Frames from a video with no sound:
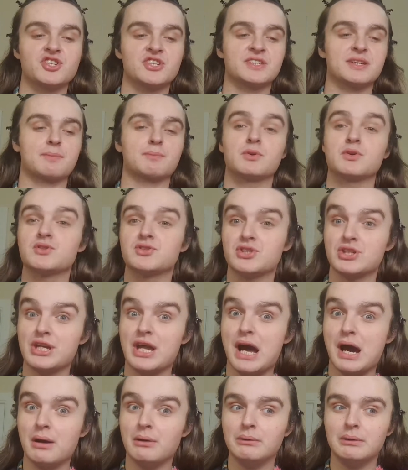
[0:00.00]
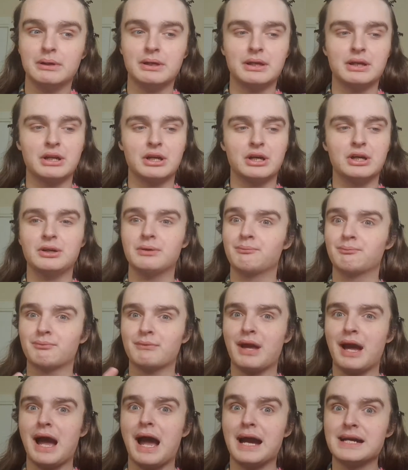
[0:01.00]
as I'm used to now, you know,
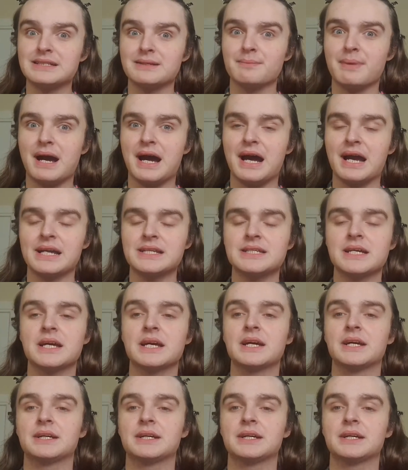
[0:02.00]
hiding behind.